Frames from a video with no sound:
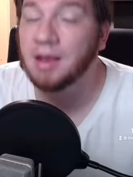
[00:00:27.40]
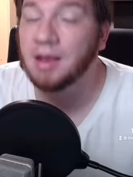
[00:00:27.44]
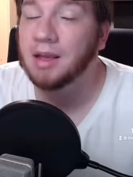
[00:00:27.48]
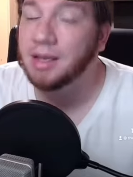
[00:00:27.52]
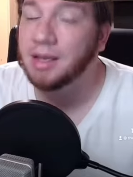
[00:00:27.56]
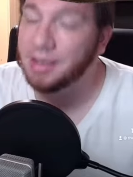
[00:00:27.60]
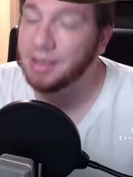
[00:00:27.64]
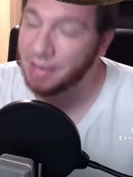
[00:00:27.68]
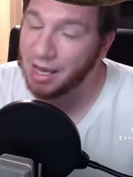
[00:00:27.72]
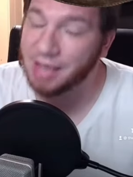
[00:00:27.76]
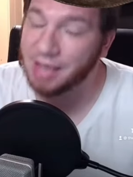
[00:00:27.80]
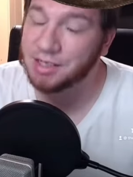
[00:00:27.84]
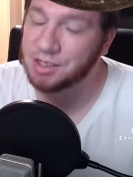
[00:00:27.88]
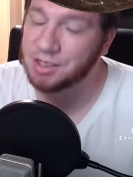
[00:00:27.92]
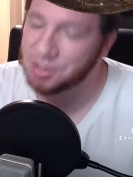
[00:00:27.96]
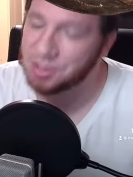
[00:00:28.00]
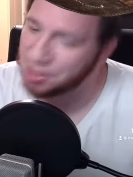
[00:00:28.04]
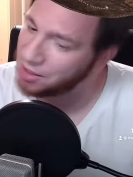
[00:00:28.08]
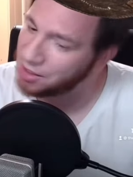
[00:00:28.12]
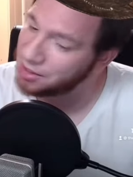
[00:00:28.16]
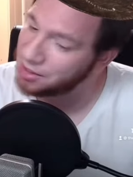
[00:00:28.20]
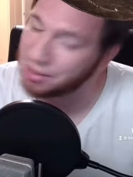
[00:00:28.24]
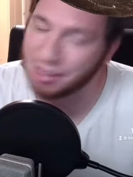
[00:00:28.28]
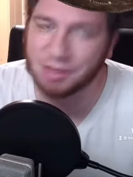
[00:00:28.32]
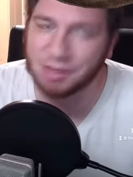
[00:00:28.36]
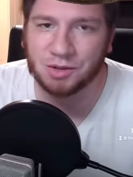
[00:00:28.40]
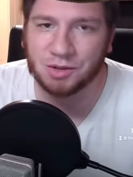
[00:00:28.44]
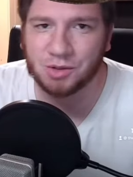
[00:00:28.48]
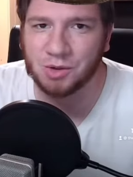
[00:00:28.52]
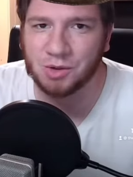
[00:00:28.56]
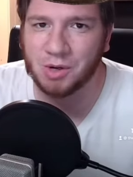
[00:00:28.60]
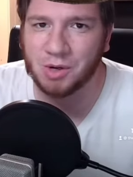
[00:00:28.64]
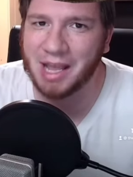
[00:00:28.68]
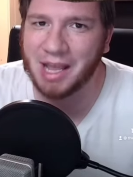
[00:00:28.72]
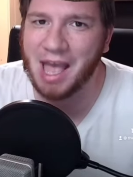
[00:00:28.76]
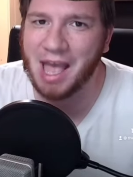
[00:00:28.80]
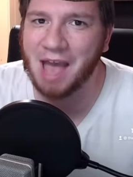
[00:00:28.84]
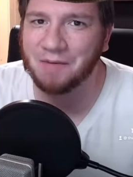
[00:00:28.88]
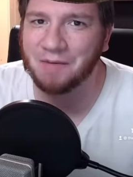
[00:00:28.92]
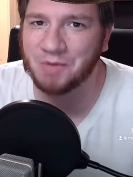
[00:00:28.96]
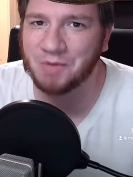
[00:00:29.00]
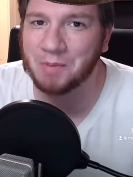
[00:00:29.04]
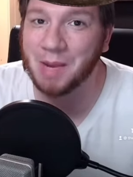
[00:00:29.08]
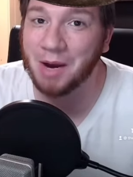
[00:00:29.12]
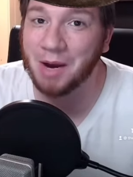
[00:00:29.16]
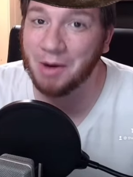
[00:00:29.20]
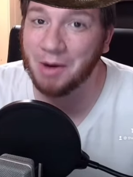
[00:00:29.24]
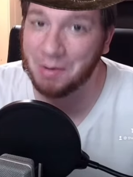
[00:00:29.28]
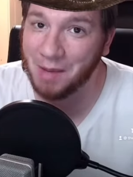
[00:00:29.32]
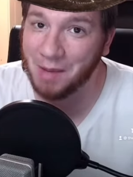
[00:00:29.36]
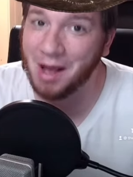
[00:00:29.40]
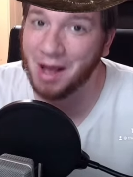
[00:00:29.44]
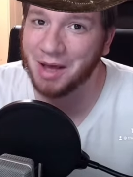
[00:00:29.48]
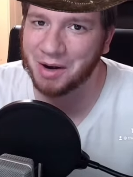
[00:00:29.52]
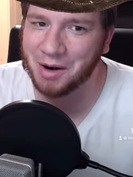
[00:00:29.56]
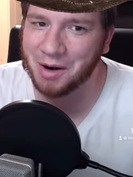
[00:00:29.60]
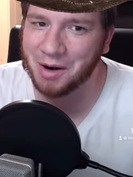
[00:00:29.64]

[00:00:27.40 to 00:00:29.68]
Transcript: Yes, just like the sorting hat from Harry Potter.